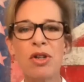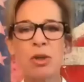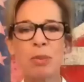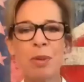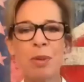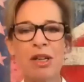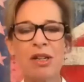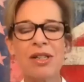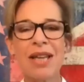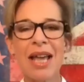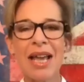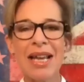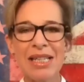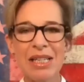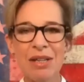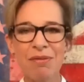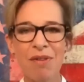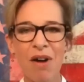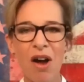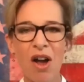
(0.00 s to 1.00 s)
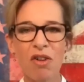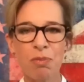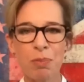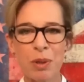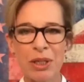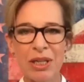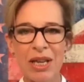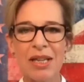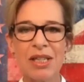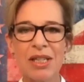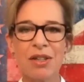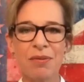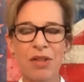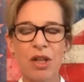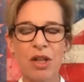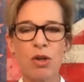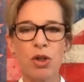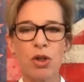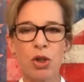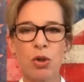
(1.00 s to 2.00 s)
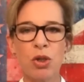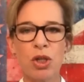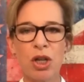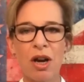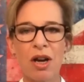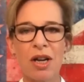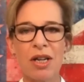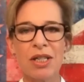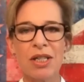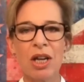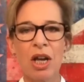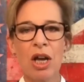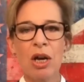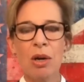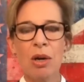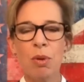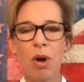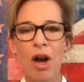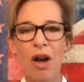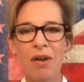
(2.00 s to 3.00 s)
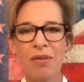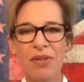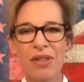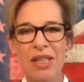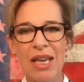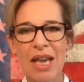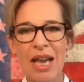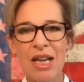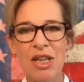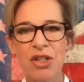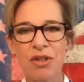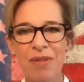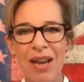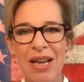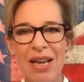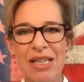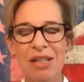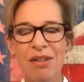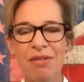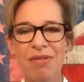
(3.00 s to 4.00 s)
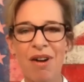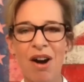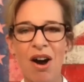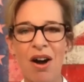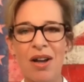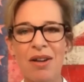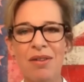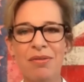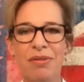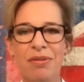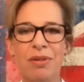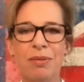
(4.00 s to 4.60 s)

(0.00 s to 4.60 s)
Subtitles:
because 85% of those who died were over the age of 85.